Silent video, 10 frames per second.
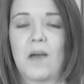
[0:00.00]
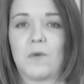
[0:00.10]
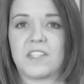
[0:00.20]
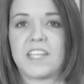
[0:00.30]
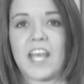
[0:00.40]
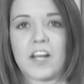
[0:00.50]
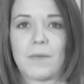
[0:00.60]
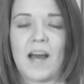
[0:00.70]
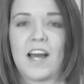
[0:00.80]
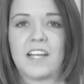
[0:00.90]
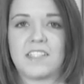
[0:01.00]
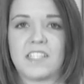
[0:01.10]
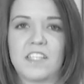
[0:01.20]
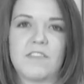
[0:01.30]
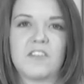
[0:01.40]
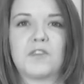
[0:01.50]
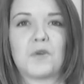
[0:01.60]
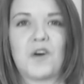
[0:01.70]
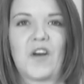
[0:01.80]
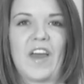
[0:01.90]
was cared about as an
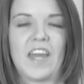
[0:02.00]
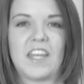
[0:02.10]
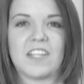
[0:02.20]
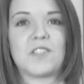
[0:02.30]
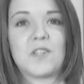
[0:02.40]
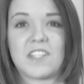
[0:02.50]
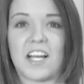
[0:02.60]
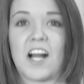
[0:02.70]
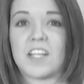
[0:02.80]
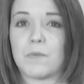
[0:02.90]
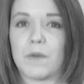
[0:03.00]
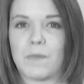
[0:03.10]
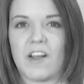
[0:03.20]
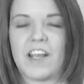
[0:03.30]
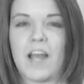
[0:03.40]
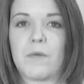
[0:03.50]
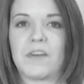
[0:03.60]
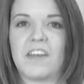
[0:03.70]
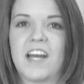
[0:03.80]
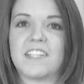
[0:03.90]
individual and as soon as I got to McMurry I
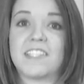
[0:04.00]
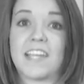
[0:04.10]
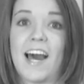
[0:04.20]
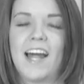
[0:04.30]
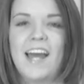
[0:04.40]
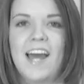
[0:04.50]
realized that